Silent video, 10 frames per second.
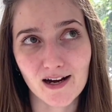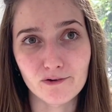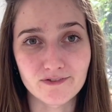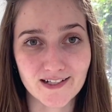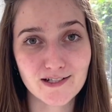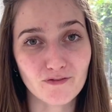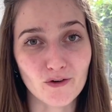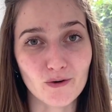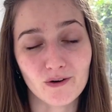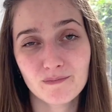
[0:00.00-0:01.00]
I'll reach
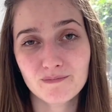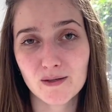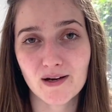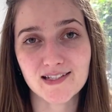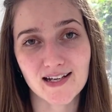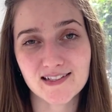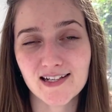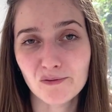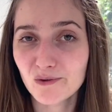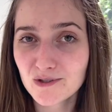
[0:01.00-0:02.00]
for in my
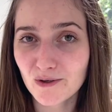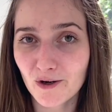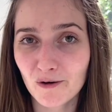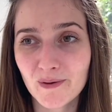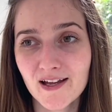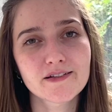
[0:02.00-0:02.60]
day-to-day wardrobe.